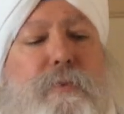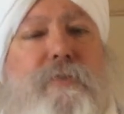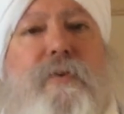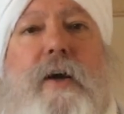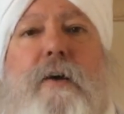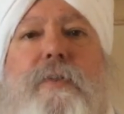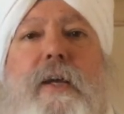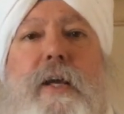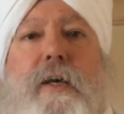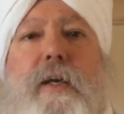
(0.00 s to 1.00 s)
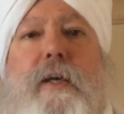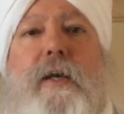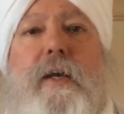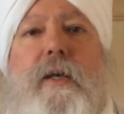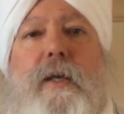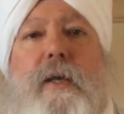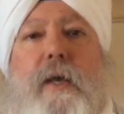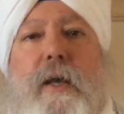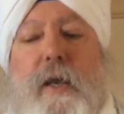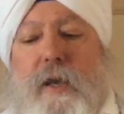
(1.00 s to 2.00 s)
Foods for Health and Healing,
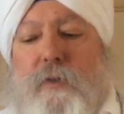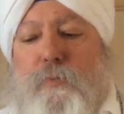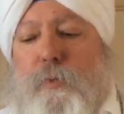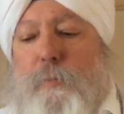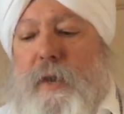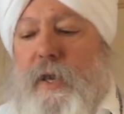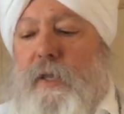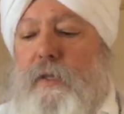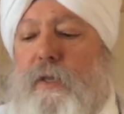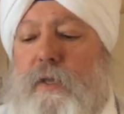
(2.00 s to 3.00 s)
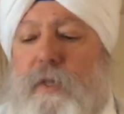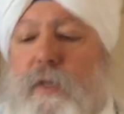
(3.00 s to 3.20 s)
and we made